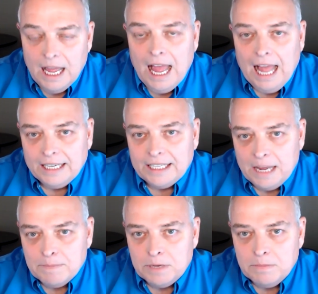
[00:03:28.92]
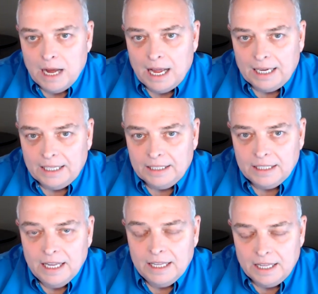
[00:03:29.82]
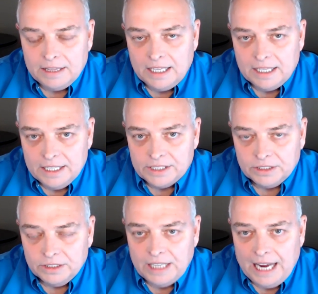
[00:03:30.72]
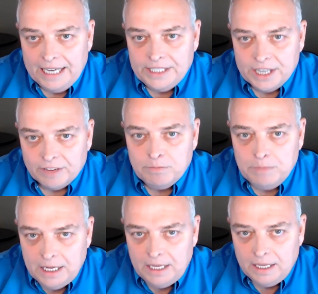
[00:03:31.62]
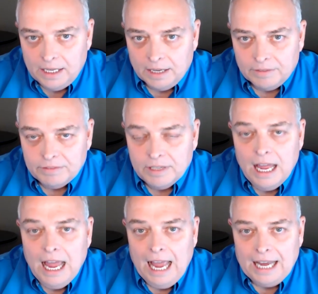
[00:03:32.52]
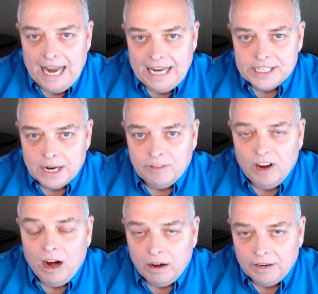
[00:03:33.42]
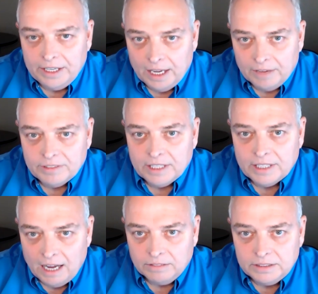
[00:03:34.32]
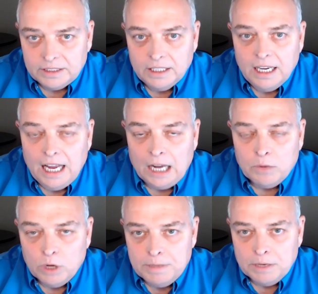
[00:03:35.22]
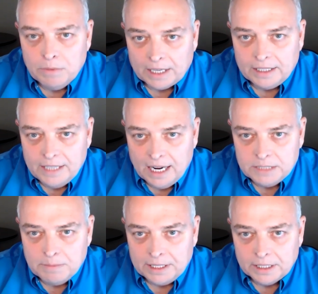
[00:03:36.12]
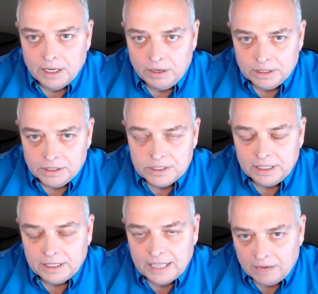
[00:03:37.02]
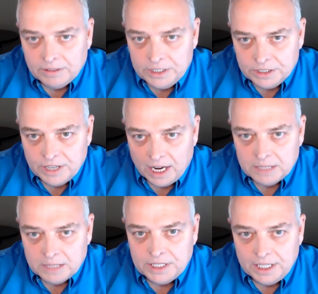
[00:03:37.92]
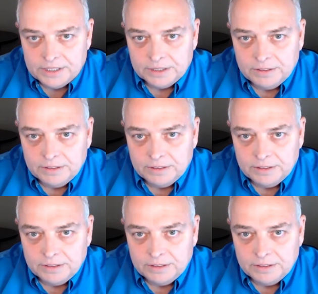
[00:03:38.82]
And keep in mind that the initials HFPEF and HFREF count and will be recognized by the coders and count in your documentation.